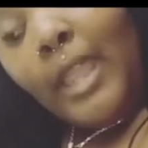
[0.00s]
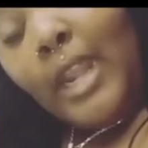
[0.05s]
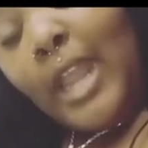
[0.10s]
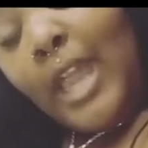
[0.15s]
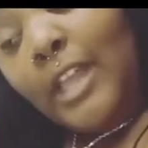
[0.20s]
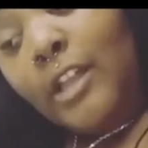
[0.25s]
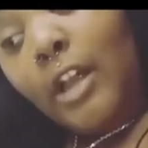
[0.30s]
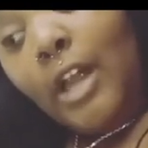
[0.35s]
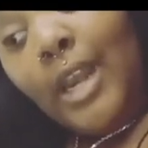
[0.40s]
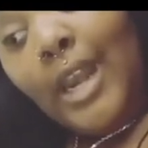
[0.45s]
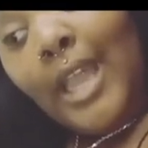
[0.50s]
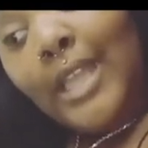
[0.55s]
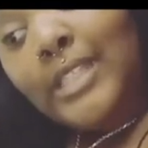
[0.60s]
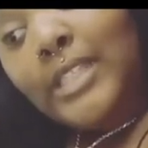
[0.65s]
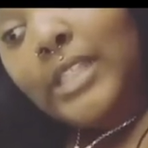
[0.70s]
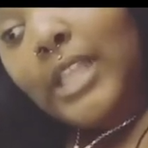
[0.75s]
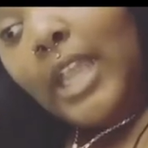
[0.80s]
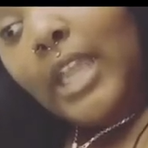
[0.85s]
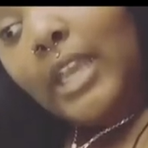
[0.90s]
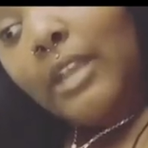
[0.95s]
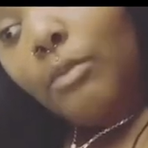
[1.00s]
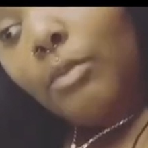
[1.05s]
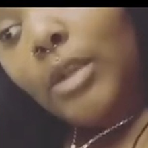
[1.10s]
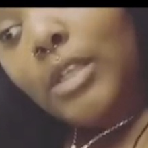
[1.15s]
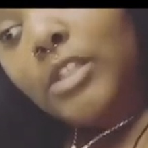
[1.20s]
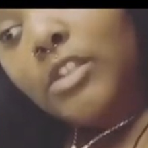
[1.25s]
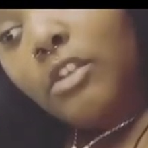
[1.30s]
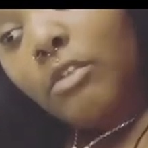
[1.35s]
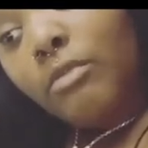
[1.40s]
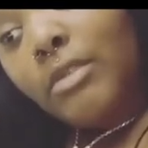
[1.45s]
And I all I stated
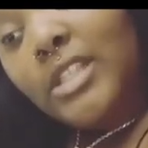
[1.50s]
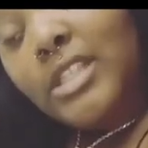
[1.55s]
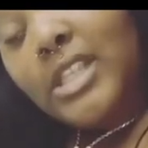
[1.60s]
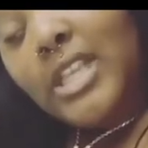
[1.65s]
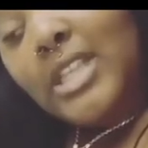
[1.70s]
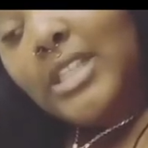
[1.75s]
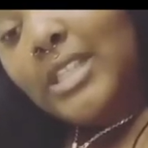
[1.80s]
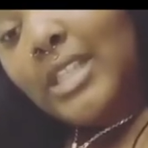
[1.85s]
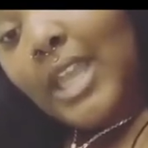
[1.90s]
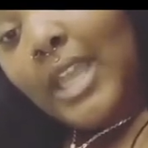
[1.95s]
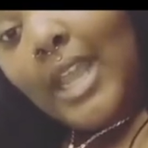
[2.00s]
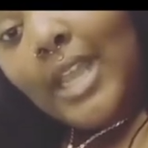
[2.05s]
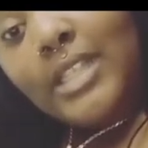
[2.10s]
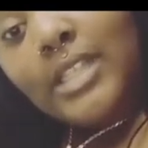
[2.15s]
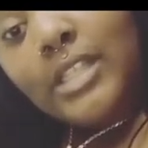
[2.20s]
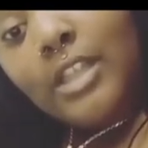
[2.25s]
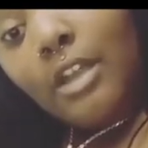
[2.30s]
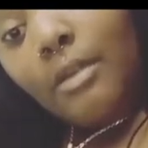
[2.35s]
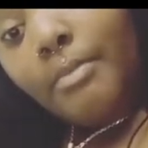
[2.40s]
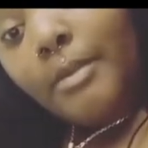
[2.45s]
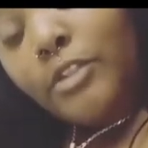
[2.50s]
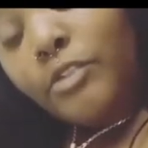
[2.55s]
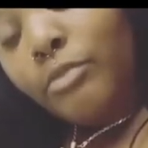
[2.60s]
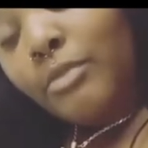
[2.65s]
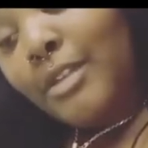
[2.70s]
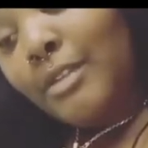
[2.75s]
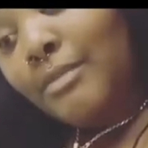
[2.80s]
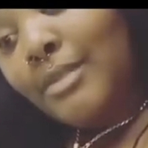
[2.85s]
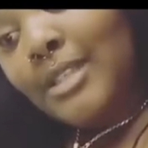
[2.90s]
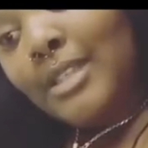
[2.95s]
was the receipts that I saw. Bitch.
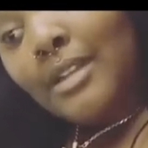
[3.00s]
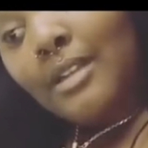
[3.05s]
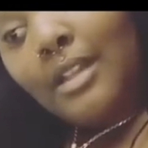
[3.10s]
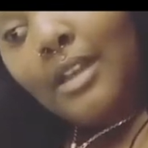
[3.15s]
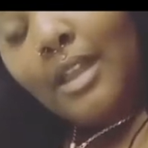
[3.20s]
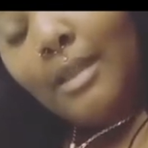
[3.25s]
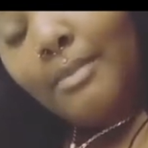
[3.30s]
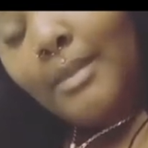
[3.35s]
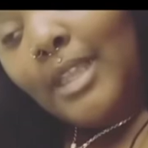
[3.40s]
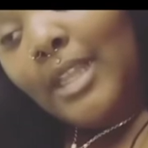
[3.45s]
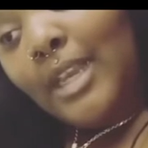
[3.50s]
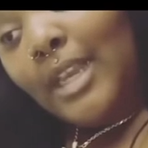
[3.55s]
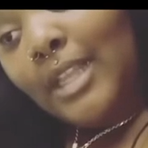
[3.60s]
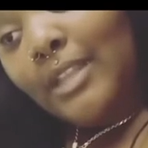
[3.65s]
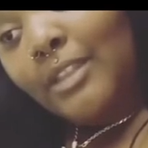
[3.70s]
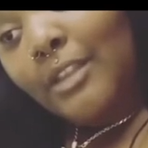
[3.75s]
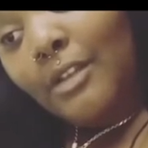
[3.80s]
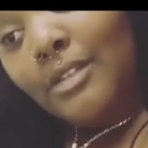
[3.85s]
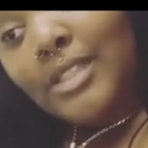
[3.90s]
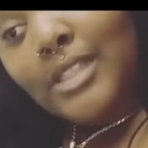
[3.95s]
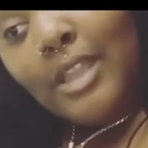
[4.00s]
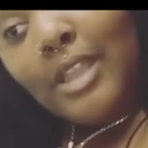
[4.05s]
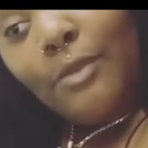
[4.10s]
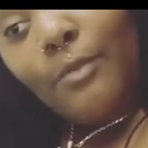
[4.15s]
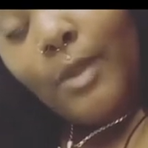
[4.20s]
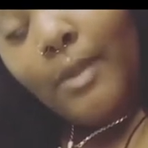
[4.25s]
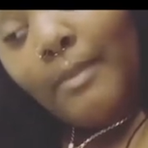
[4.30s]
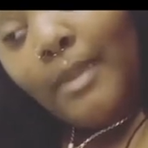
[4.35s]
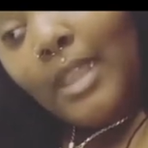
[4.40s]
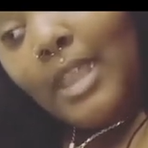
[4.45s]
When he was in the club, he ain't let dark
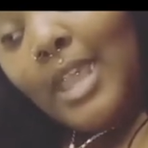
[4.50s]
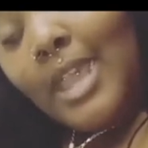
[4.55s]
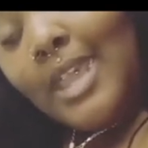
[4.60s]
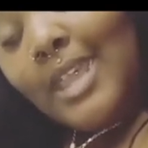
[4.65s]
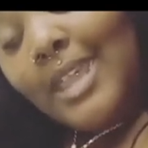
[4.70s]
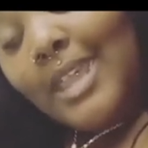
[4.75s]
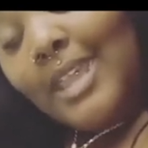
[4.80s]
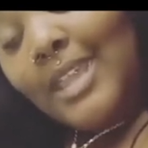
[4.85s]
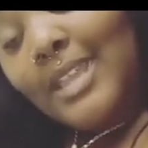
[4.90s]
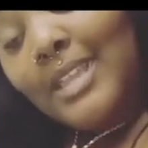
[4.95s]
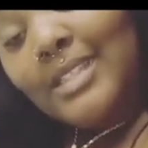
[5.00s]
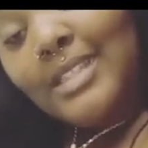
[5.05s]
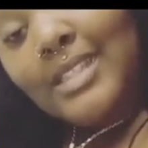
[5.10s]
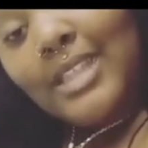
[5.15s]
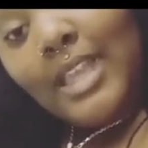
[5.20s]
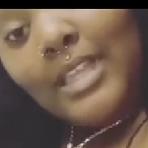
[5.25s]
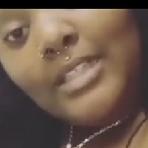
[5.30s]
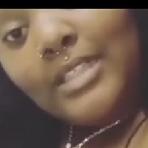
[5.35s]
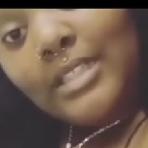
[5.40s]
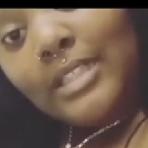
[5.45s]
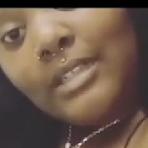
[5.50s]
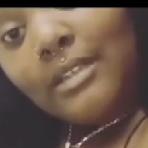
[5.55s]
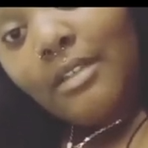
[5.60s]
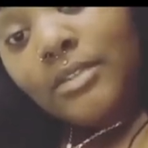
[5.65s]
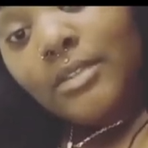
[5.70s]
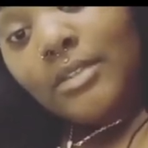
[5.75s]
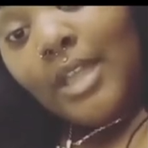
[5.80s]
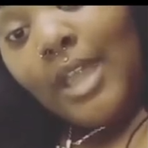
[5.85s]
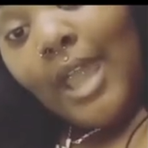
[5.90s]
skinned women in his section.